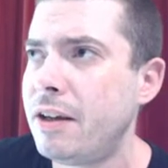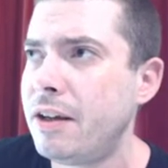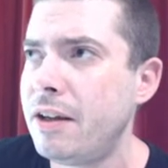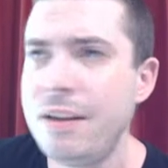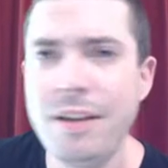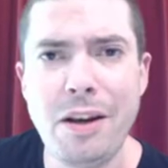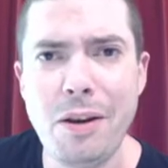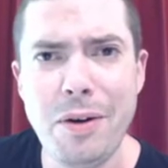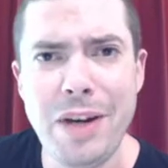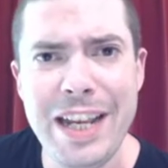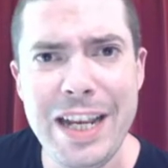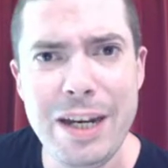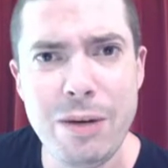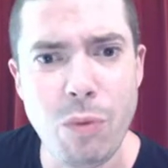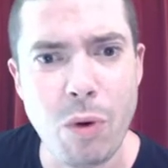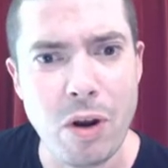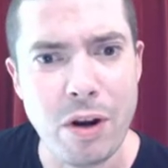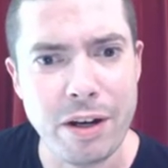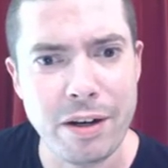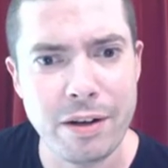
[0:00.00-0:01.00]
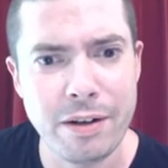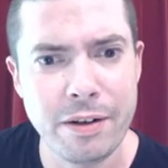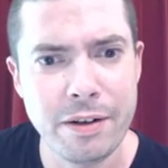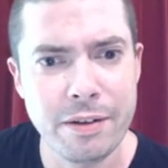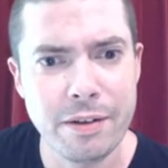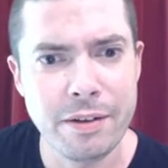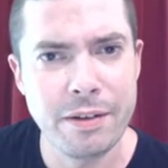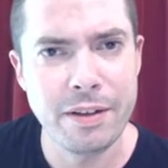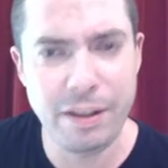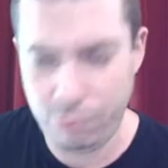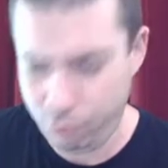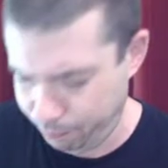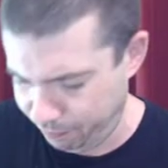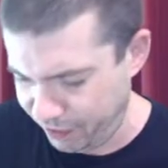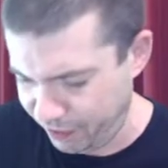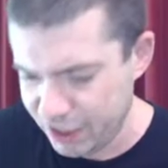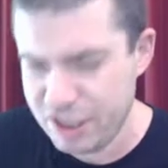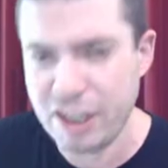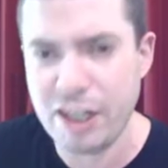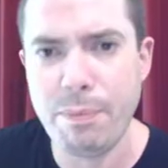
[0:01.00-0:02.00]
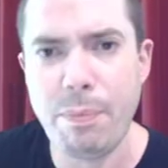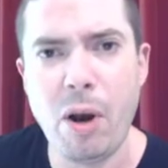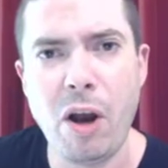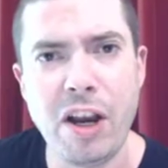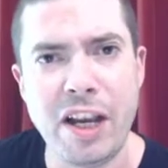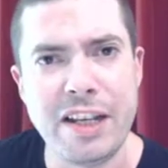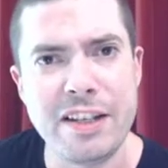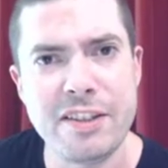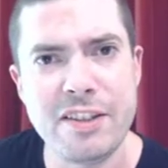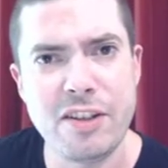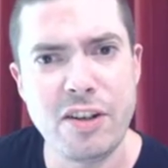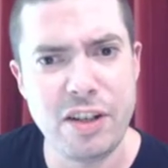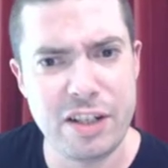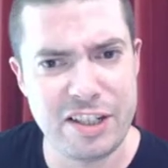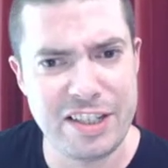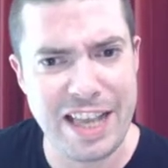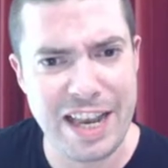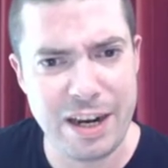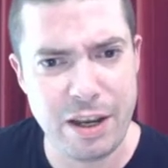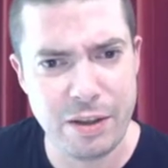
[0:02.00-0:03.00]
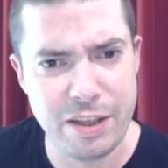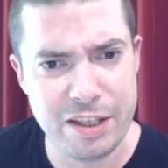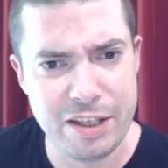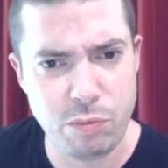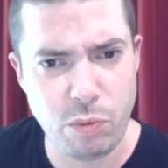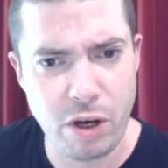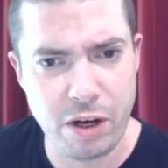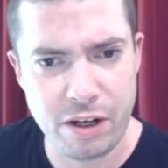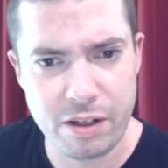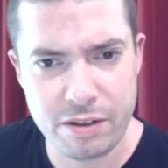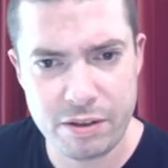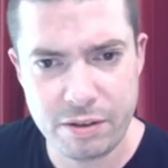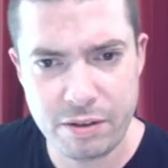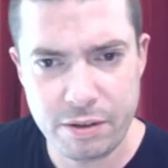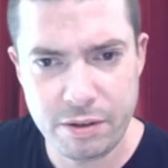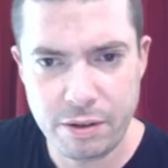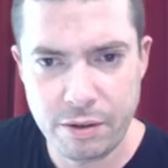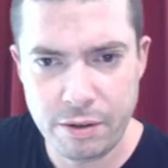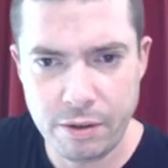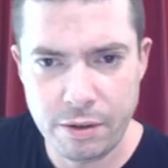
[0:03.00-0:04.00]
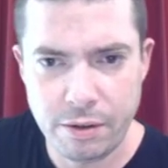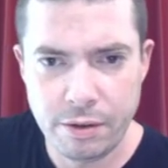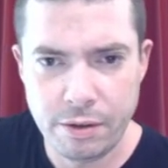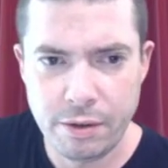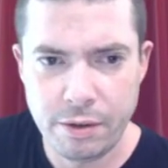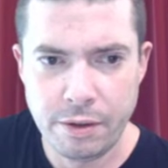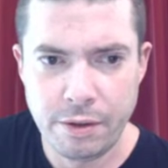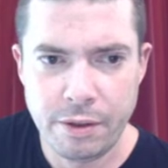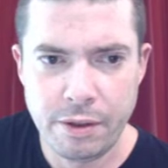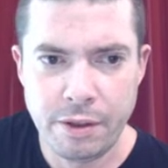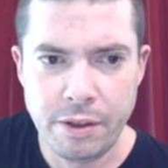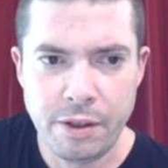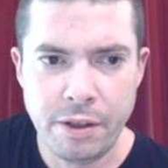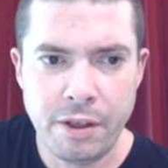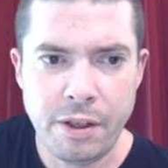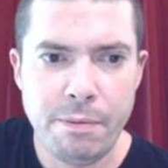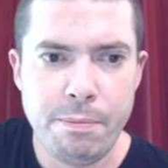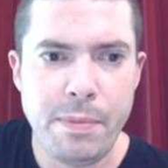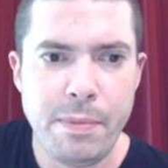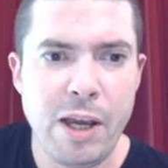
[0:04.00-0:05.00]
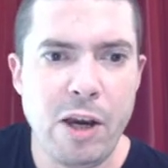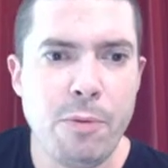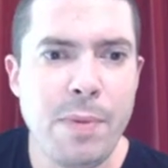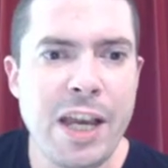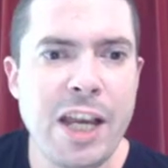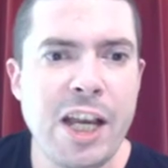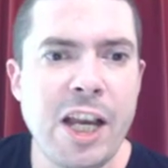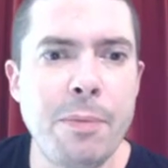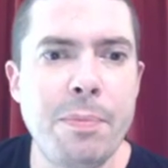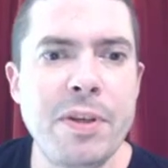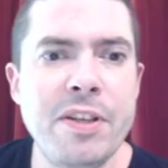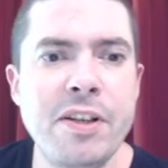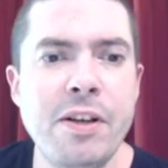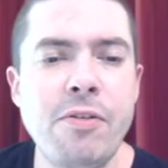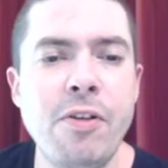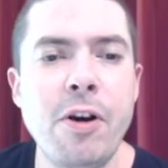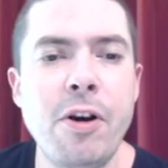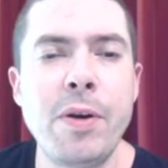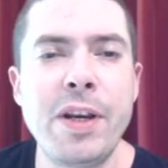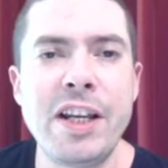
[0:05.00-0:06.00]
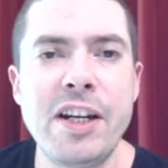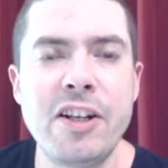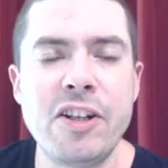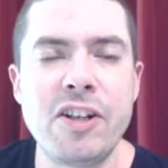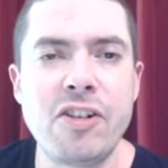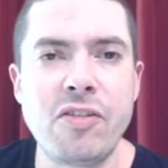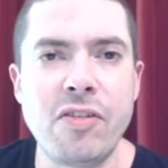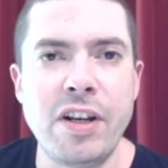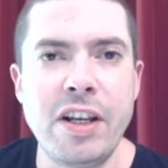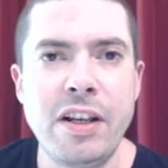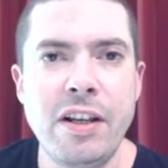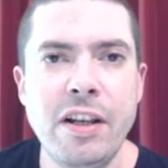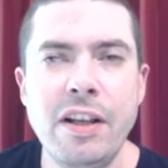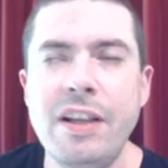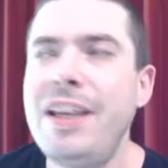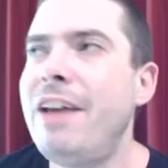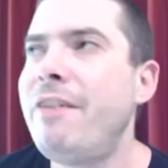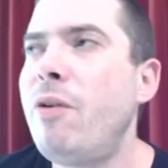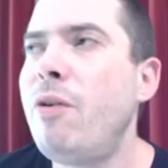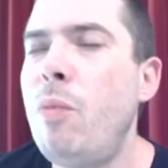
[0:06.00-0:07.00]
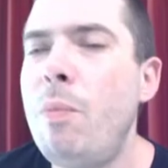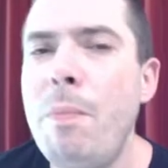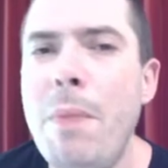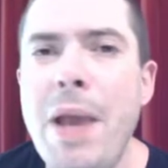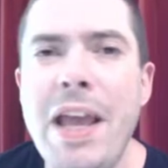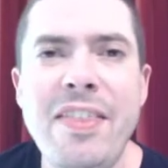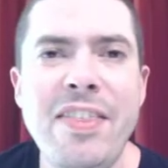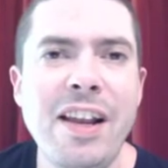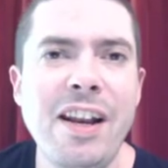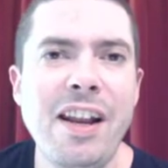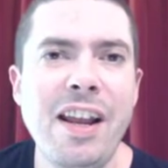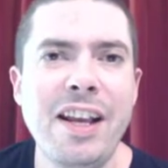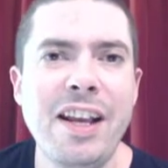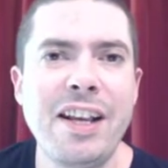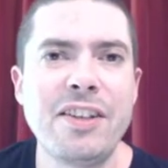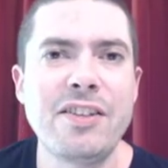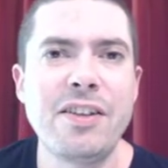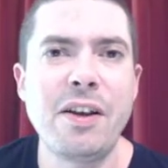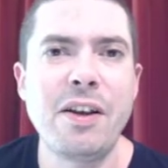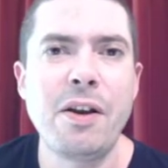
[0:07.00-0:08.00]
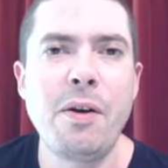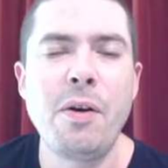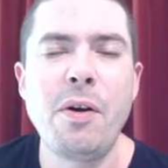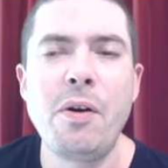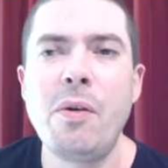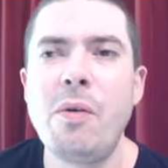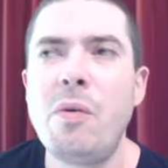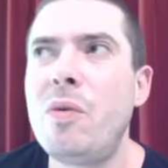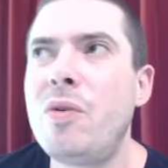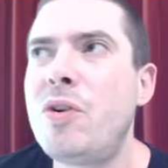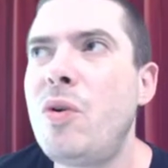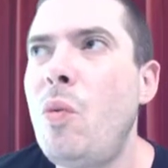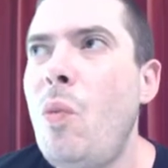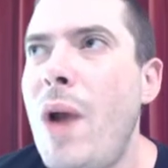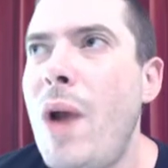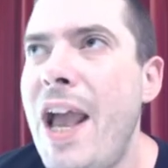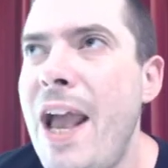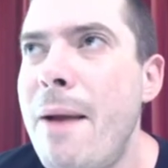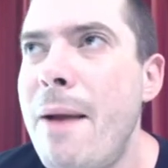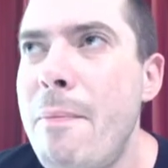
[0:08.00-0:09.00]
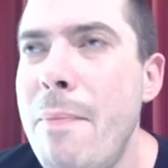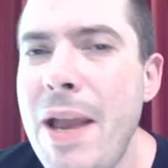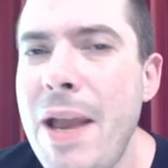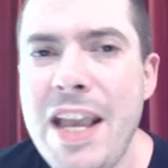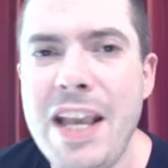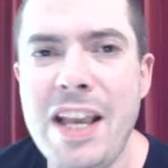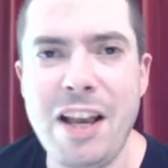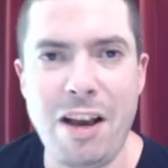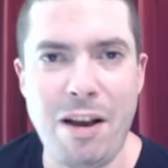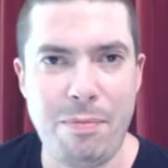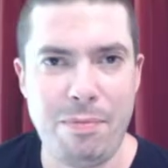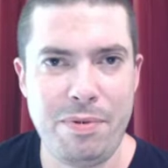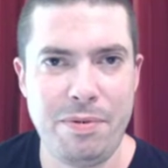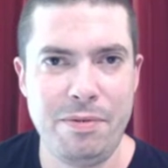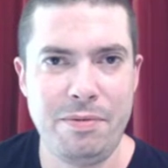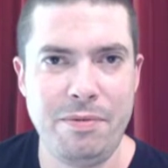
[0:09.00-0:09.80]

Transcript: You don't need one. It fits in your pockets. Do you understand how this works? Male makeup is a growing industry. Yeah, for men that likes to wear makeup.